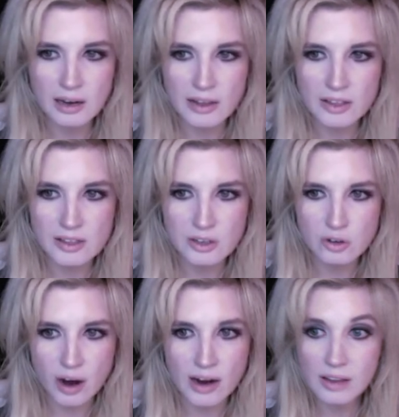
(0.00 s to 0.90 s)
I think that's
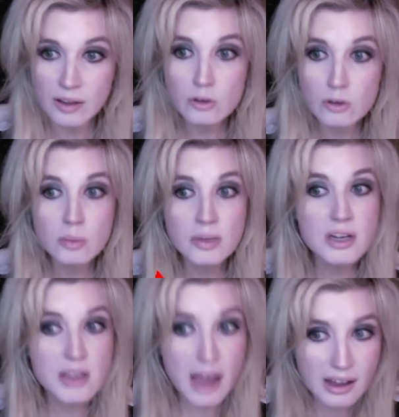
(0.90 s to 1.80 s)
great. And then also
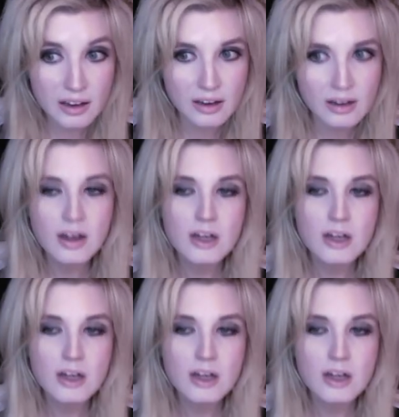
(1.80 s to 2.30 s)
Mindy Kaling.